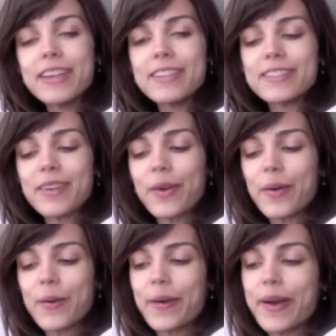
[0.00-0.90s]

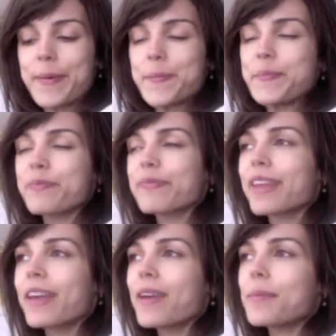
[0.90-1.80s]
So
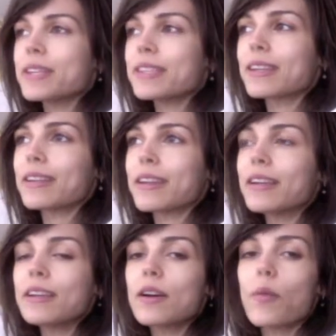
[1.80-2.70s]

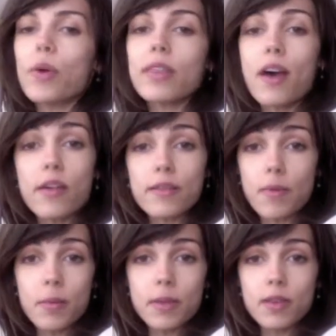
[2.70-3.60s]
basically, with healthy
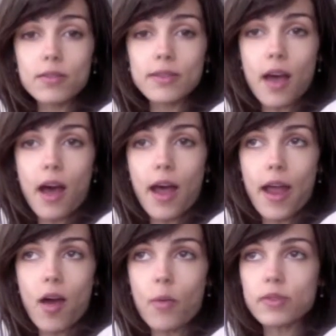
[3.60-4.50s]
barbecues,
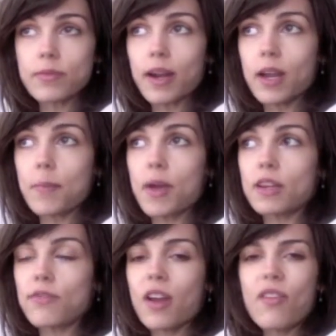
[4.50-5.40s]
I always recommend
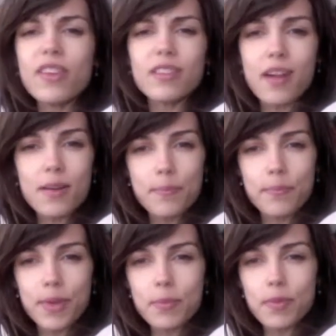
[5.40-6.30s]
if you're having a lot of
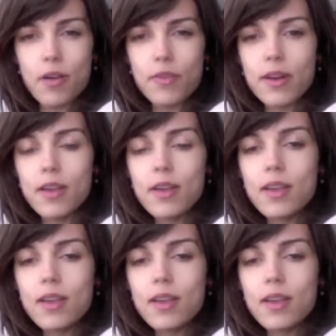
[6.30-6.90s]
people over,